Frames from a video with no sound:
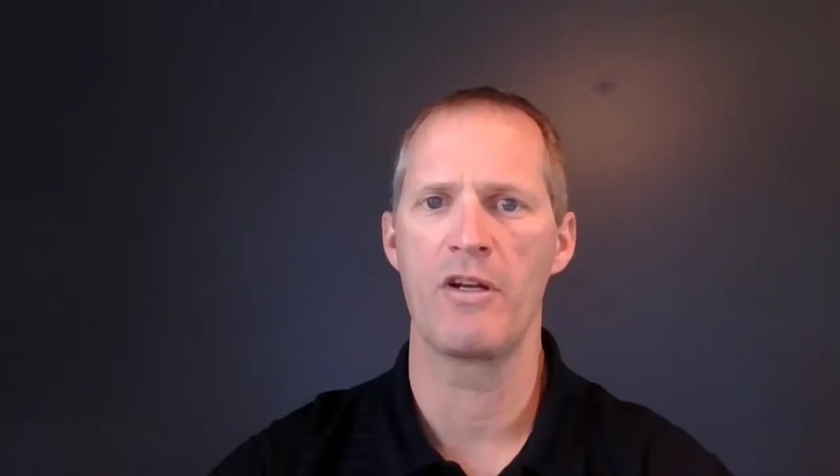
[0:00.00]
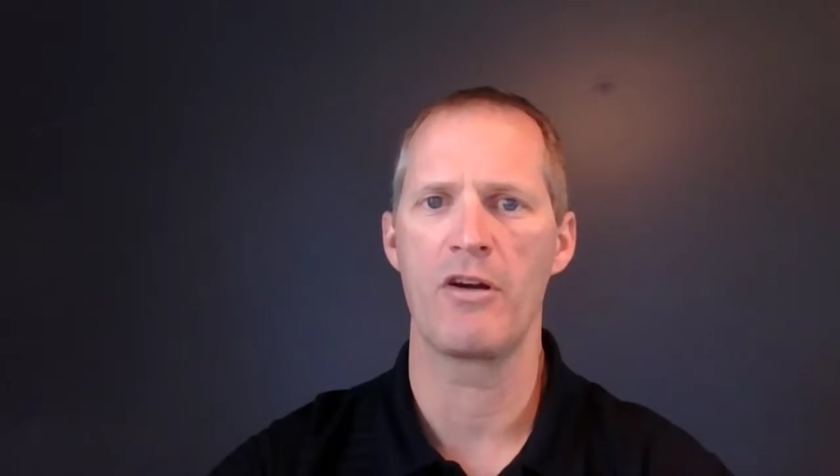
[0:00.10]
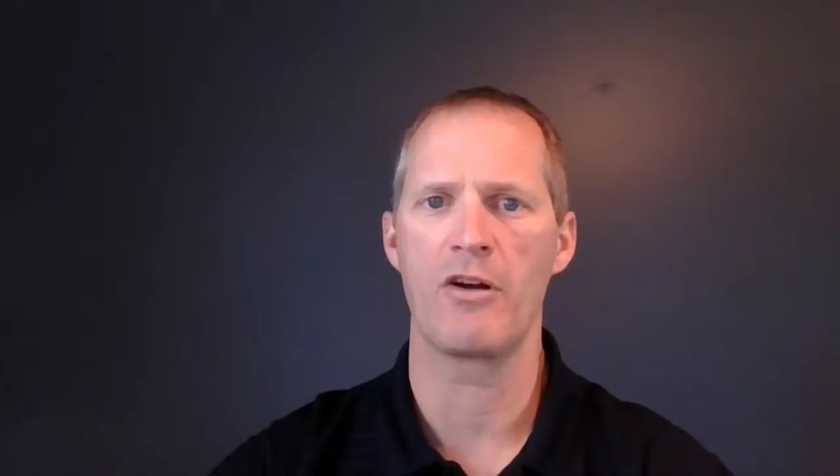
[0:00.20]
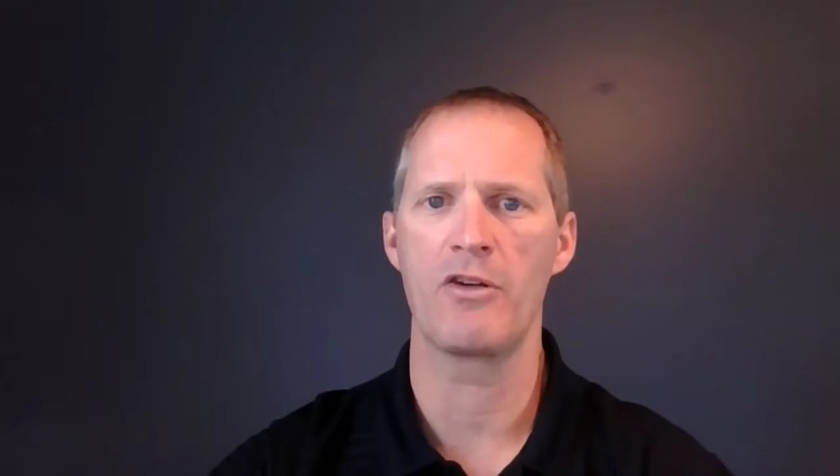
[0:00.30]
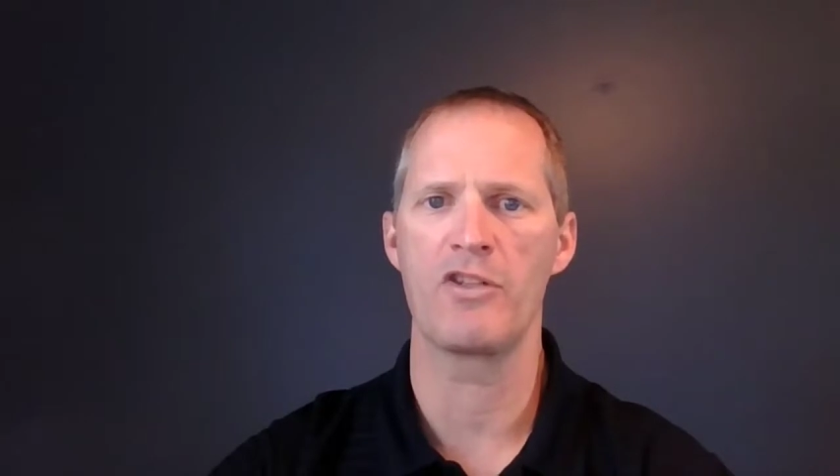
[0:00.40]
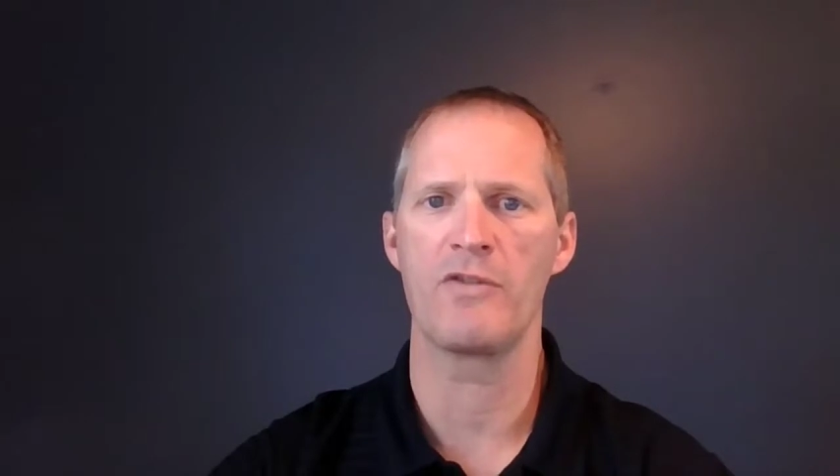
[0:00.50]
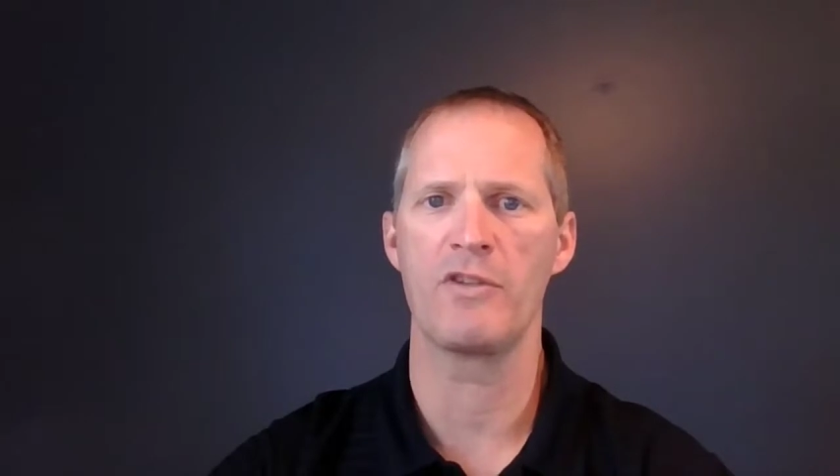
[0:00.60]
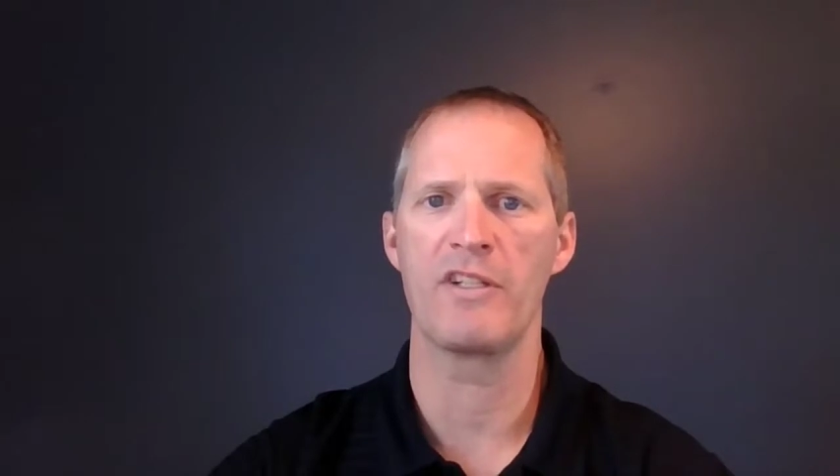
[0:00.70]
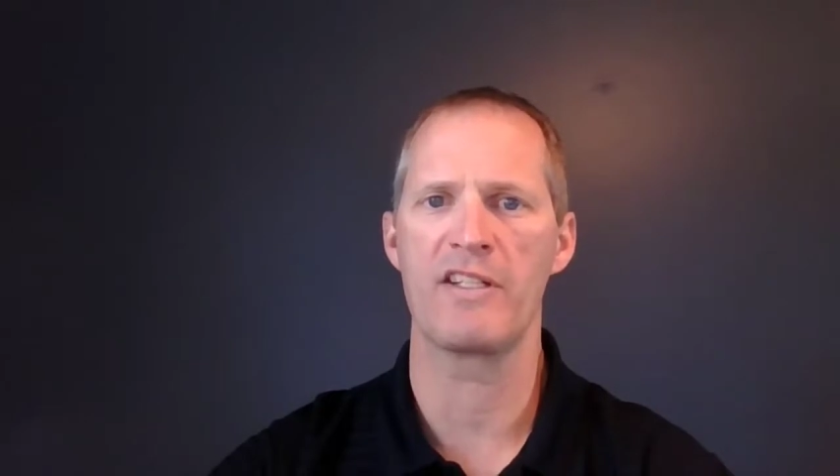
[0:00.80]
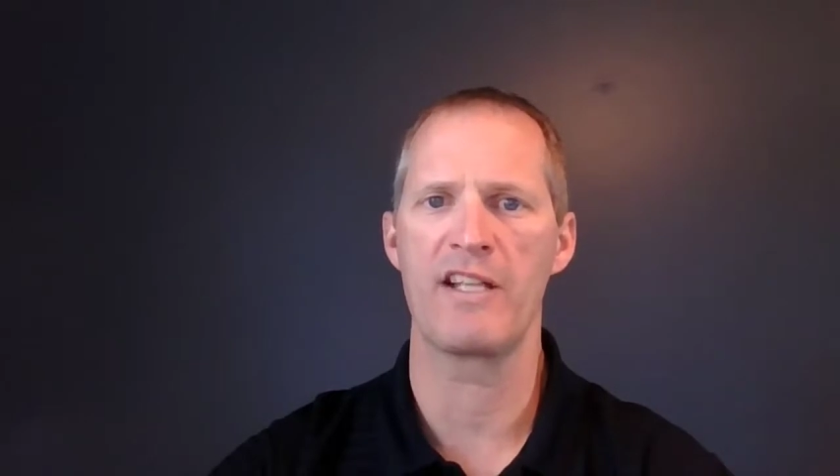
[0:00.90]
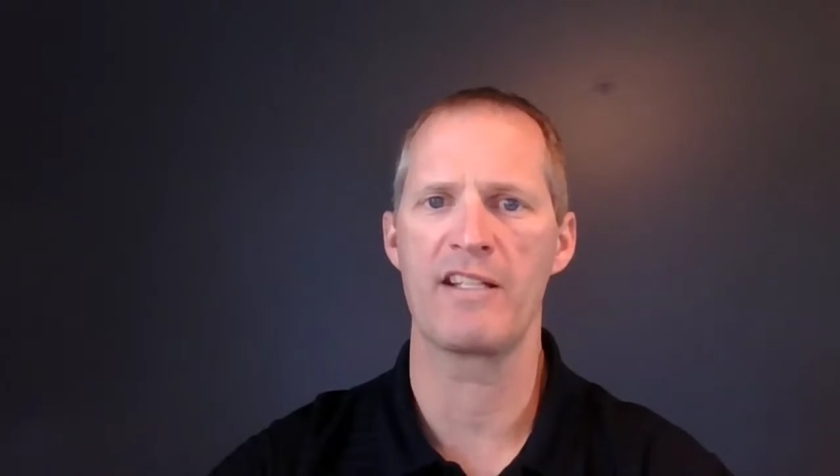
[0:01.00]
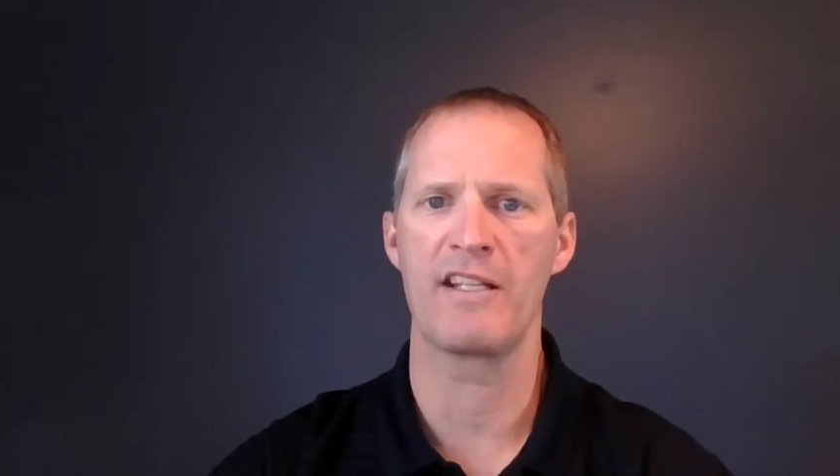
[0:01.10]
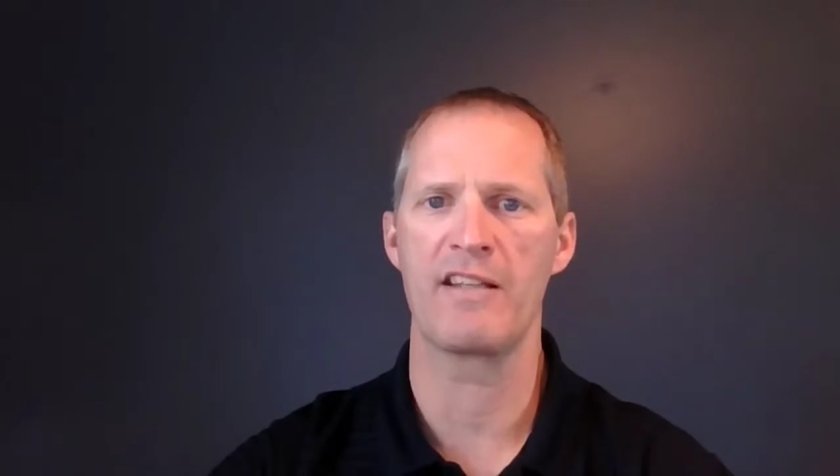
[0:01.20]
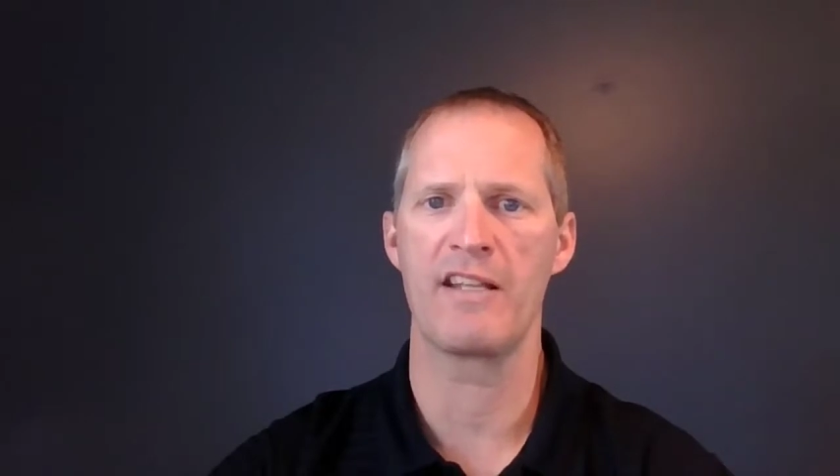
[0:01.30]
are useful in assessing the